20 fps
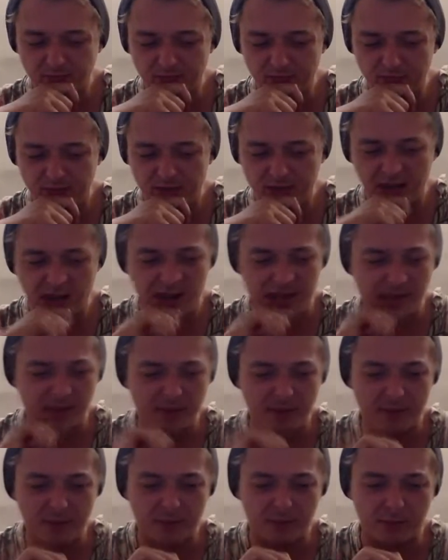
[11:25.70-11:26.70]
yeah, like
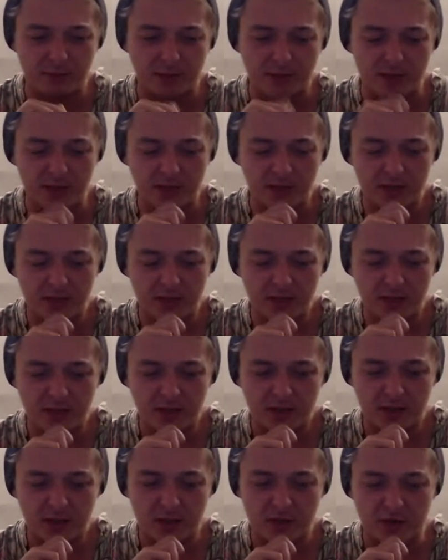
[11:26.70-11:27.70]
men probably
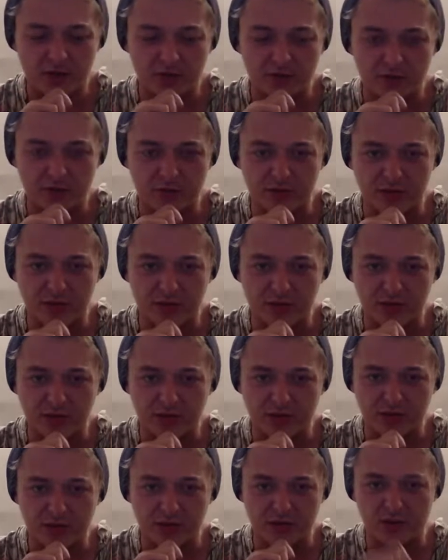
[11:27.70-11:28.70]
try to resist
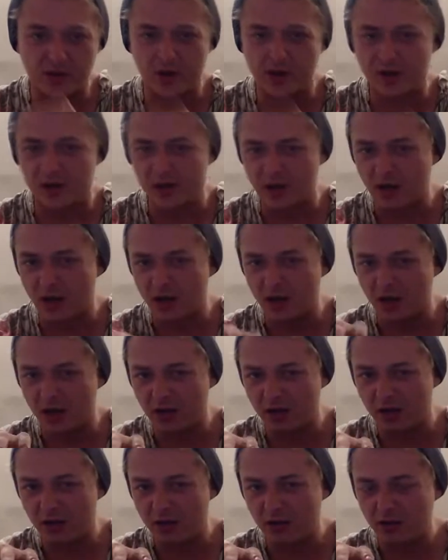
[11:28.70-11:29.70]
rising
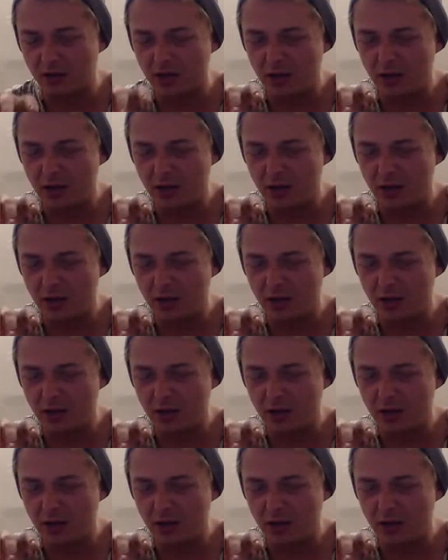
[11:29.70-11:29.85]
higher,